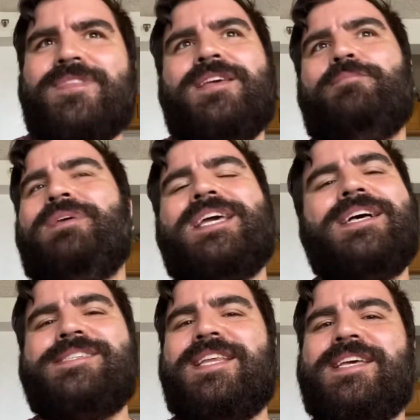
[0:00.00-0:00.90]

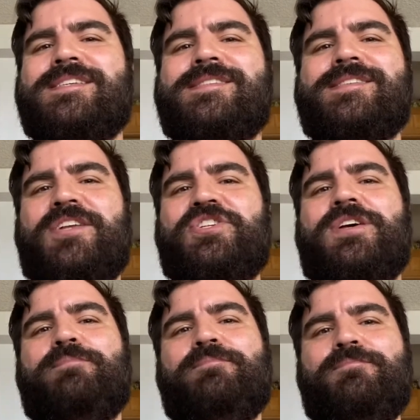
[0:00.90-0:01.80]
because it is such
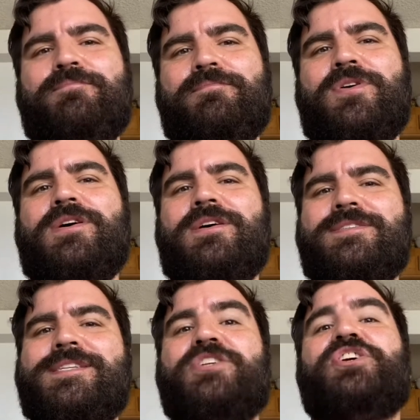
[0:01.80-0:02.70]

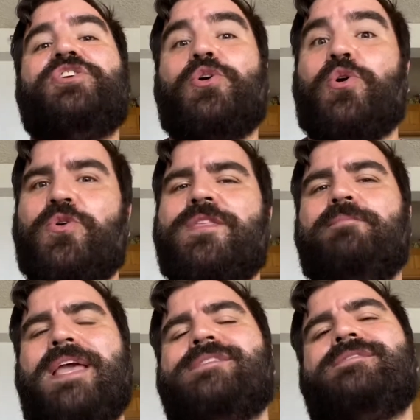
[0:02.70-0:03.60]
an
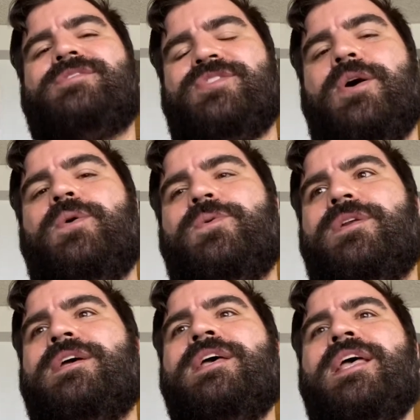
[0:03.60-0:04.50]
earth-based stone,
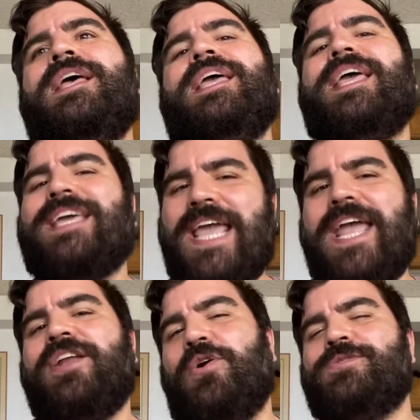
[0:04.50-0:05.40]
it
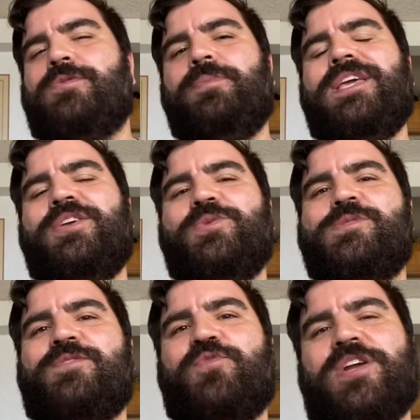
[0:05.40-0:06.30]
can also be
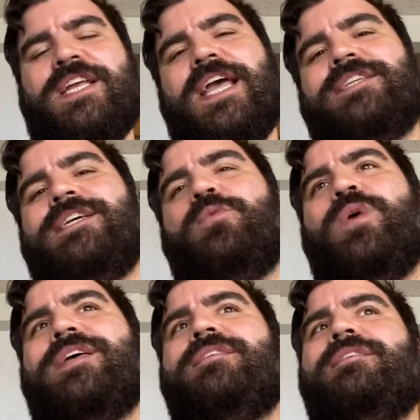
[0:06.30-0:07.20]
used for connecting
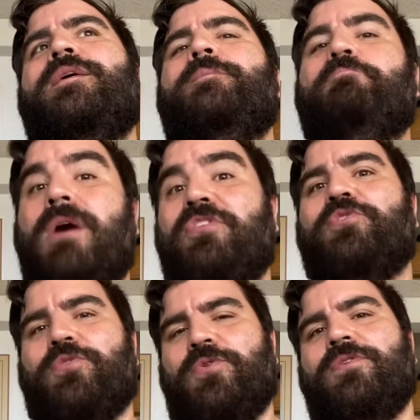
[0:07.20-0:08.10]
with Mother
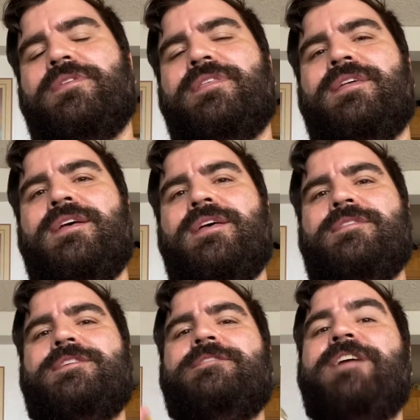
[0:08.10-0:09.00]
Earth,
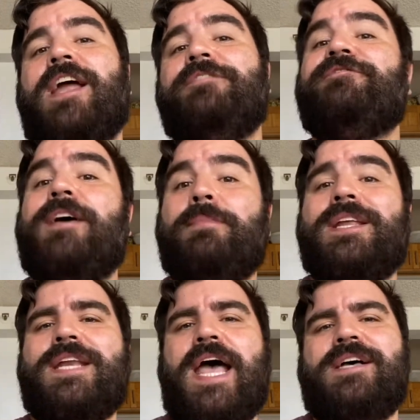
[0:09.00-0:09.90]
the divine
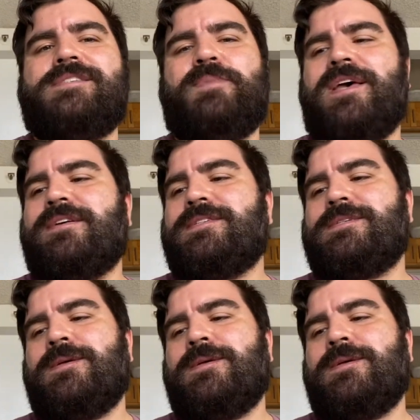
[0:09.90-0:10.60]
feminine aspect.